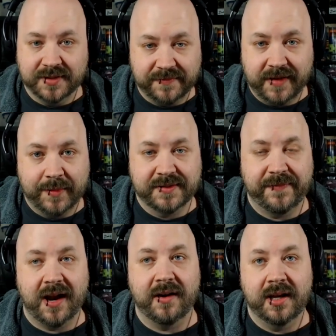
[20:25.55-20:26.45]
It was
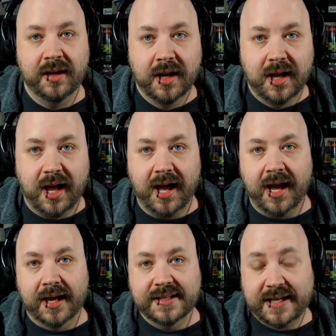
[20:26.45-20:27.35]
a very
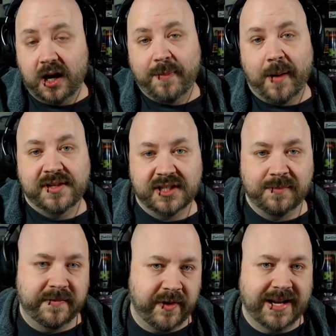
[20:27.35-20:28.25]
scary
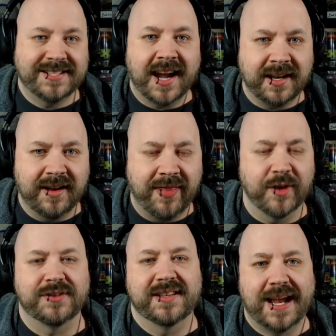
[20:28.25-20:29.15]
proposition, but very exciting.
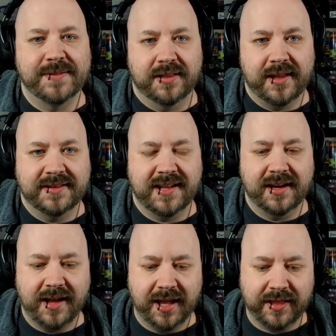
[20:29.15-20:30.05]
And those are the types of things
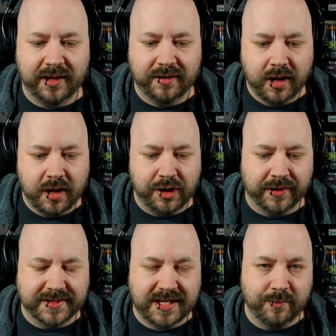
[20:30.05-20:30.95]
that I think
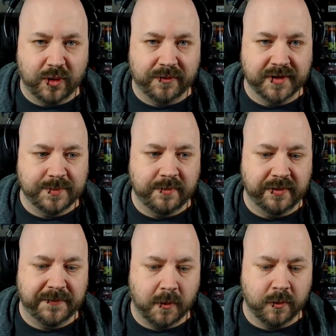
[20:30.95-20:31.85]
you're going to see more from us
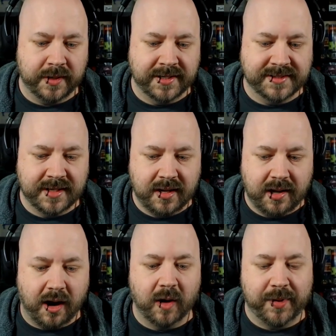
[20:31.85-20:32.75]
moving forward, is
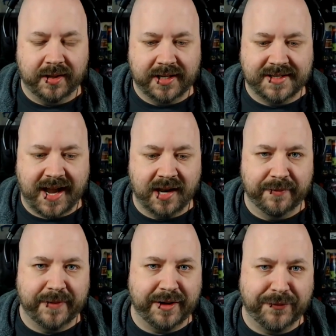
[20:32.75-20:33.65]
our ability to kind
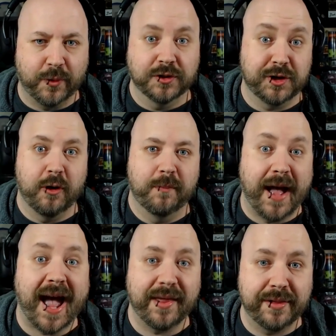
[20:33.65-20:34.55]
of like forge our own
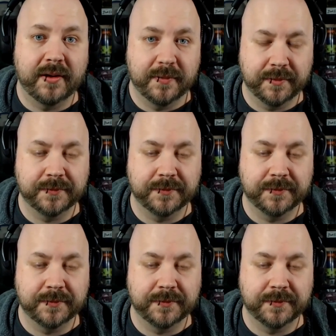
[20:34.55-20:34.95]
path.